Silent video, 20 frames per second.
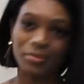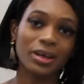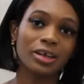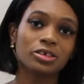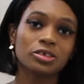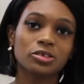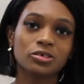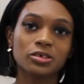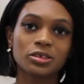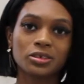
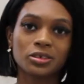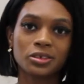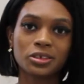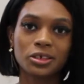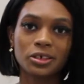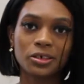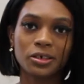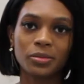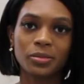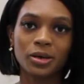not too
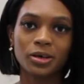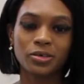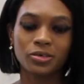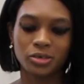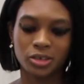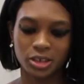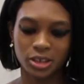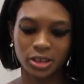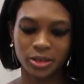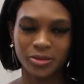concerned
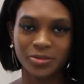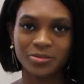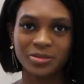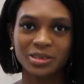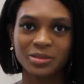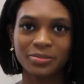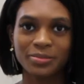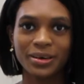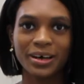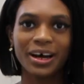about
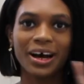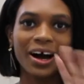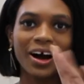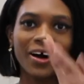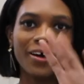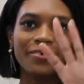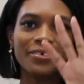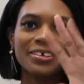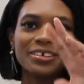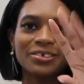germs, but I
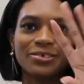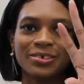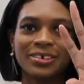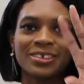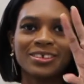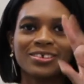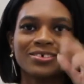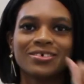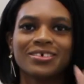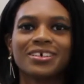always
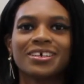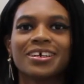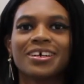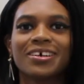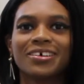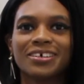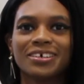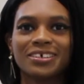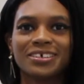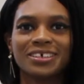want to
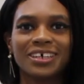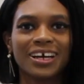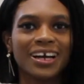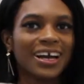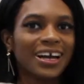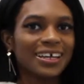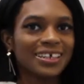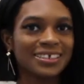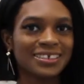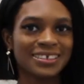encourage
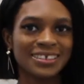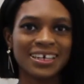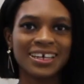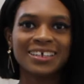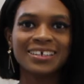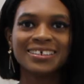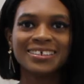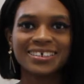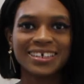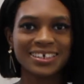
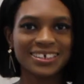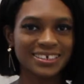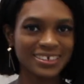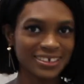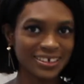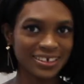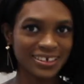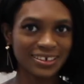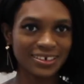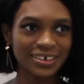
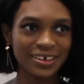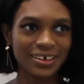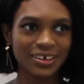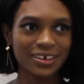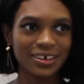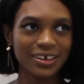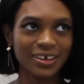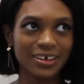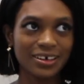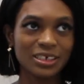sanitation,
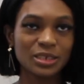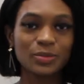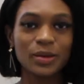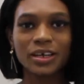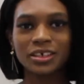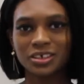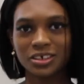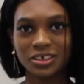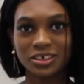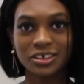
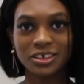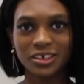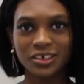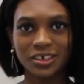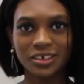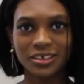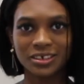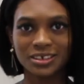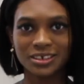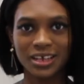especially
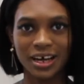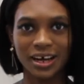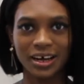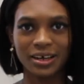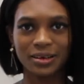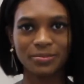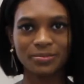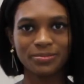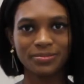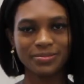during this
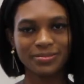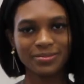time.